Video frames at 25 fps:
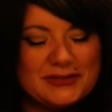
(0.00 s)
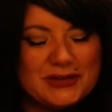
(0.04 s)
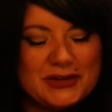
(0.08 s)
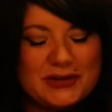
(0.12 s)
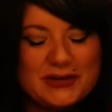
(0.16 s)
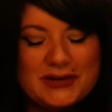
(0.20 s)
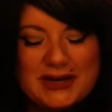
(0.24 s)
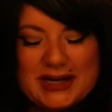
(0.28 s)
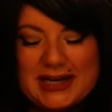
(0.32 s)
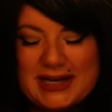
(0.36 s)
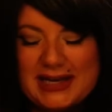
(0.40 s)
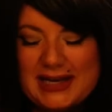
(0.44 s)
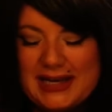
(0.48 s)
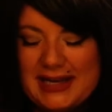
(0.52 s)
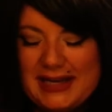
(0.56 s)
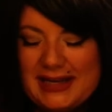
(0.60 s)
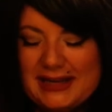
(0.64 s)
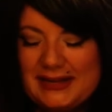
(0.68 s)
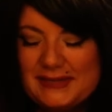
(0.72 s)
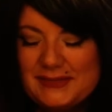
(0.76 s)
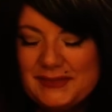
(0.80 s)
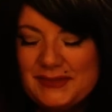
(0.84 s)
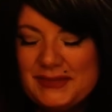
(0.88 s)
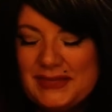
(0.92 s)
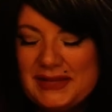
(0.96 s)
All
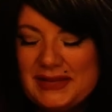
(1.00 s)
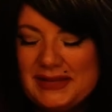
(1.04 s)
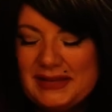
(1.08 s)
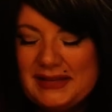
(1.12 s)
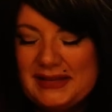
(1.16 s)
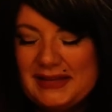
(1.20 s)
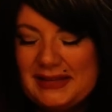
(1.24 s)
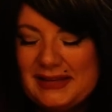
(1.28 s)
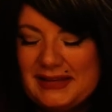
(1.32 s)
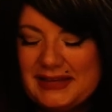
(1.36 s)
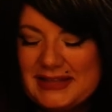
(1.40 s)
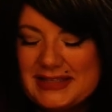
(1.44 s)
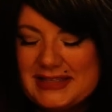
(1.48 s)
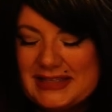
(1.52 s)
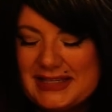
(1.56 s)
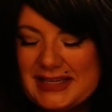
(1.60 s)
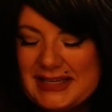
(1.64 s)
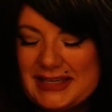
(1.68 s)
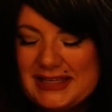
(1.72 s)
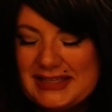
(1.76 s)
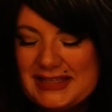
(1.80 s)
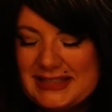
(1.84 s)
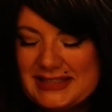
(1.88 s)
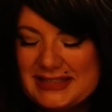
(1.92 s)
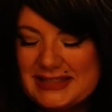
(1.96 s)
right? Let's
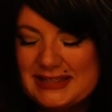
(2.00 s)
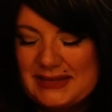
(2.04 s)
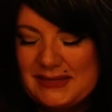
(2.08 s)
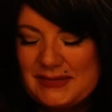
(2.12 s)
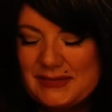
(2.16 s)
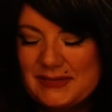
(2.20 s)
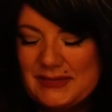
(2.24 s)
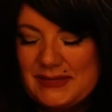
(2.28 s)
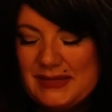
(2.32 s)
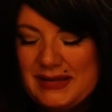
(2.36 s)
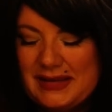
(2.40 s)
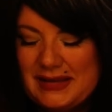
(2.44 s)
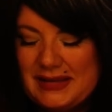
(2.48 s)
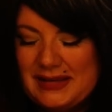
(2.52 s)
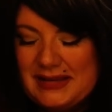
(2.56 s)
give some